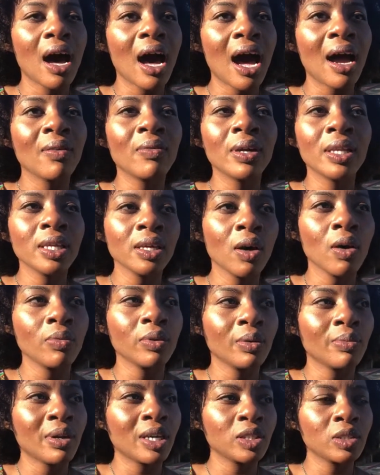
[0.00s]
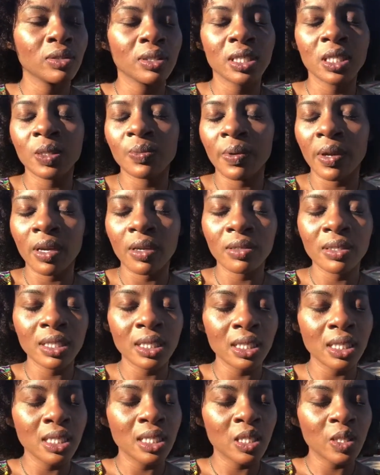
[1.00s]
I really hope that my
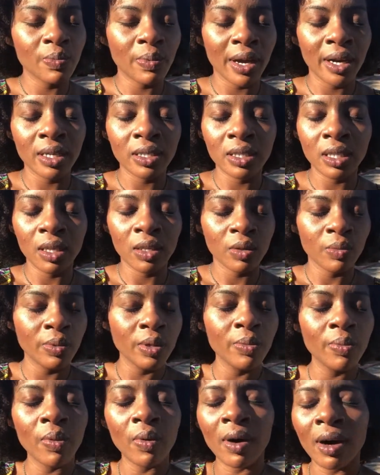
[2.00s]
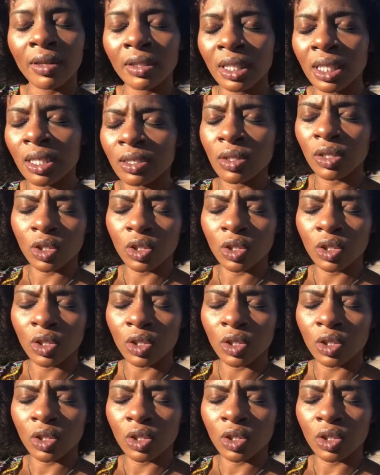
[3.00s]
transparency inspires other people out there